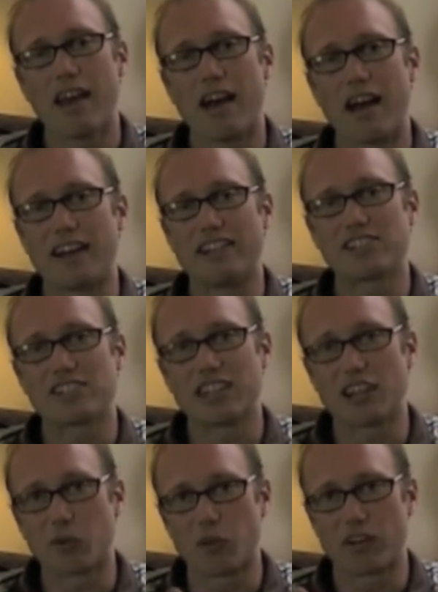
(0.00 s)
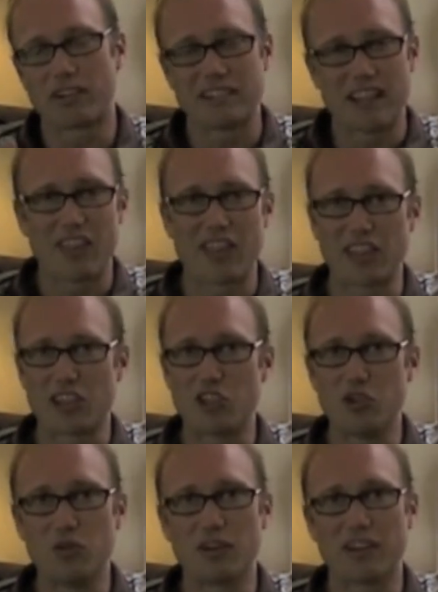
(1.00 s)
And Stan, I want to thank
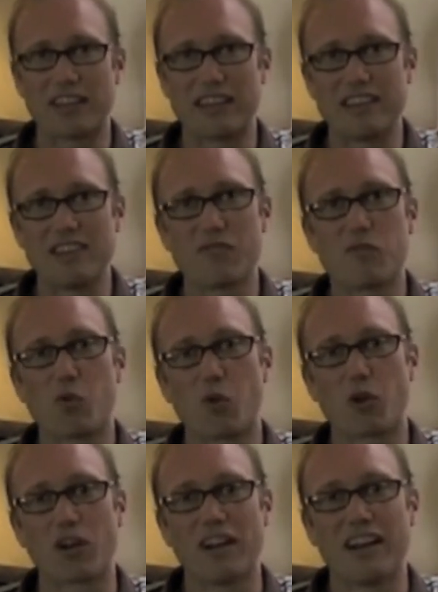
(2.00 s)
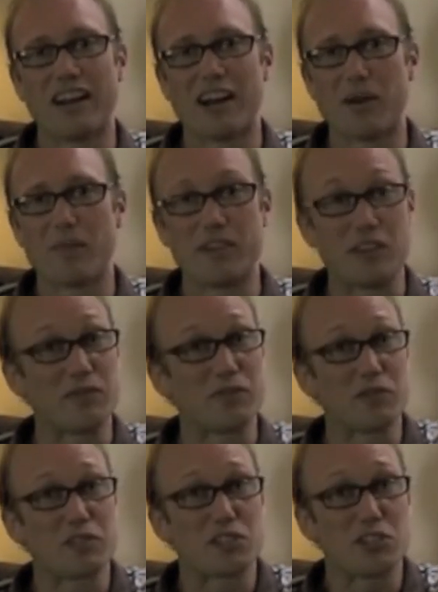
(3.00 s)
you again for the
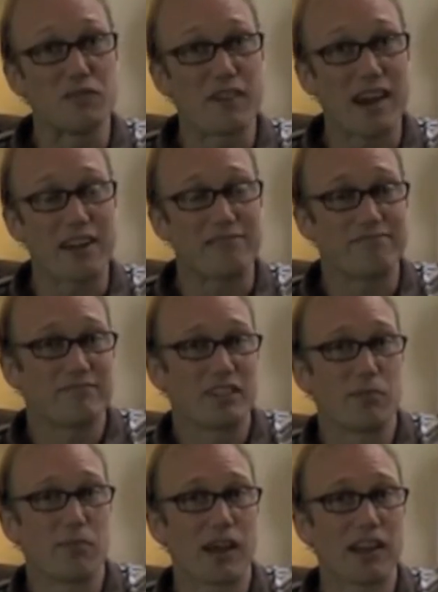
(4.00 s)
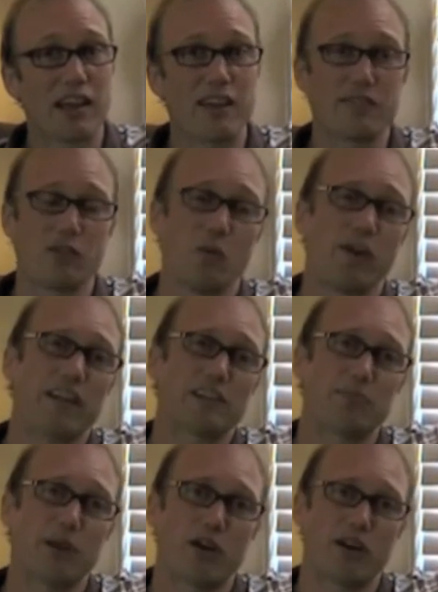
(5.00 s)
influence that you've had in my life and the way that's
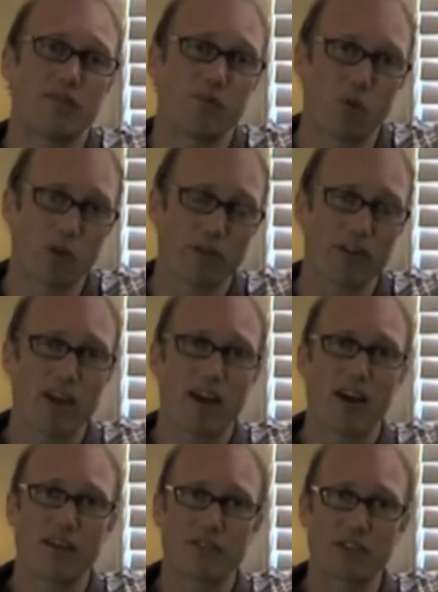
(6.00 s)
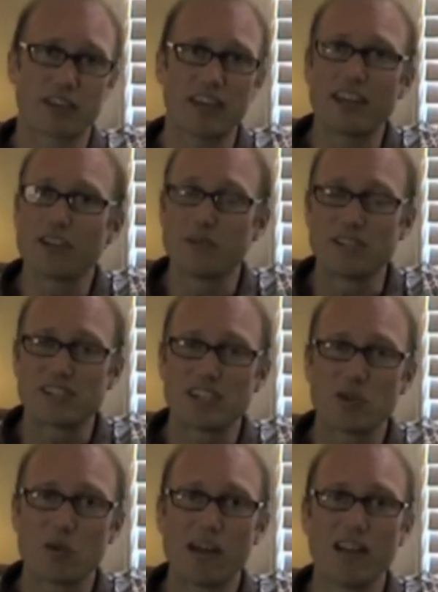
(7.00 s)
bearing forth for the kingdom and
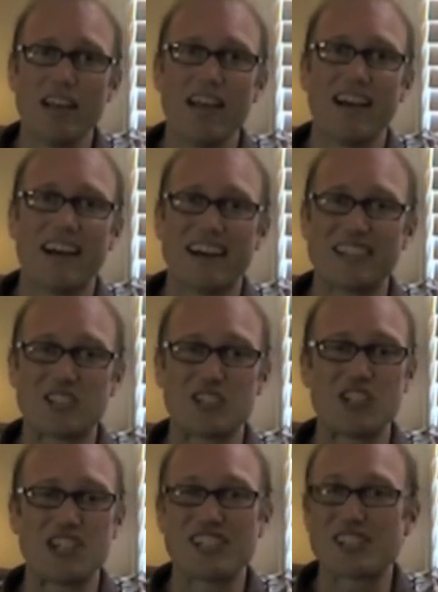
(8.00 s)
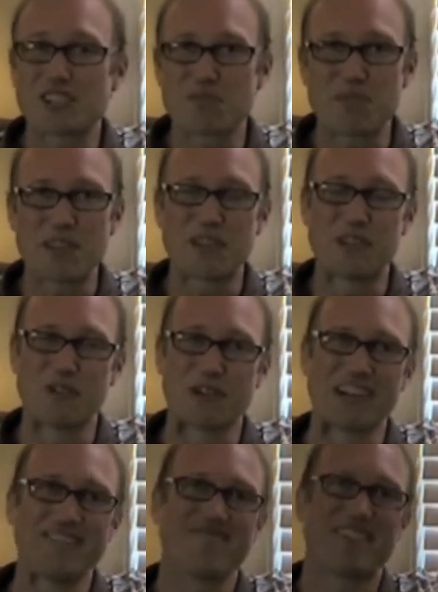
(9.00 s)
Citywell. To Jesus be the
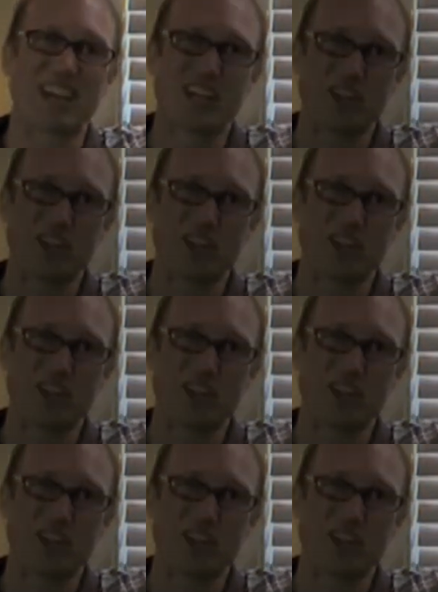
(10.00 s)
glory. Thank you.